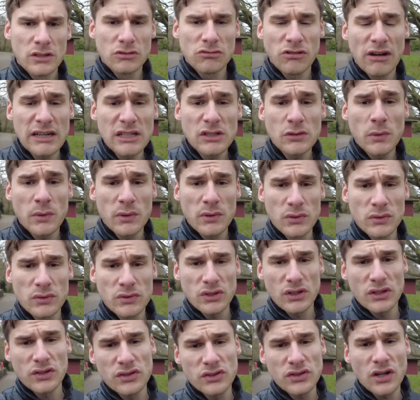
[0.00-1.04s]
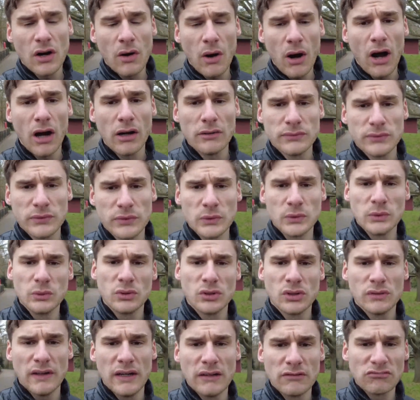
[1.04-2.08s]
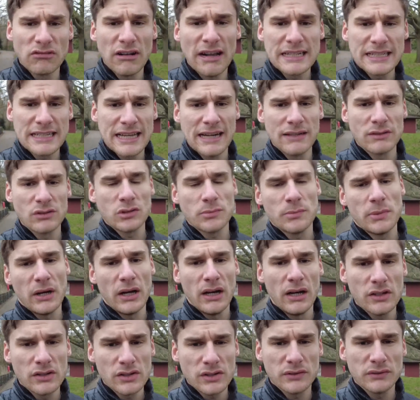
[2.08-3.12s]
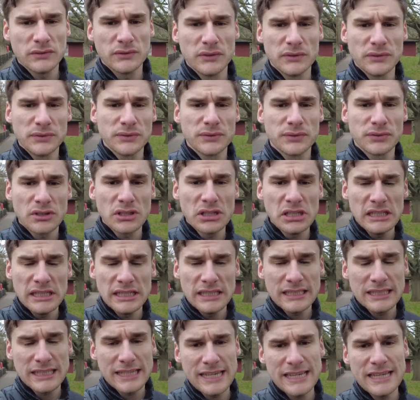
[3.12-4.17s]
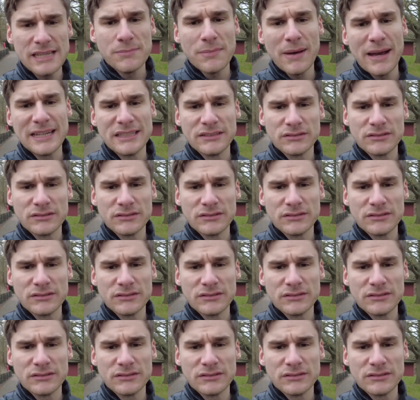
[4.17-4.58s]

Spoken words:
Grey squirrels are so harmful to their red counterparts for three key main